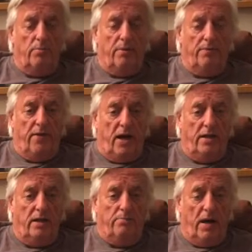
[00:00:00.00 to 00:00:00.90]

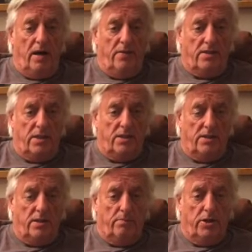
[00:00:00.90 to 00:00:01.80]
provided by the
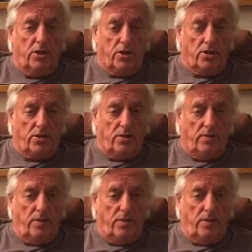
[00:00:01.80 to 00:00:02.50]
solicitor Mishcon.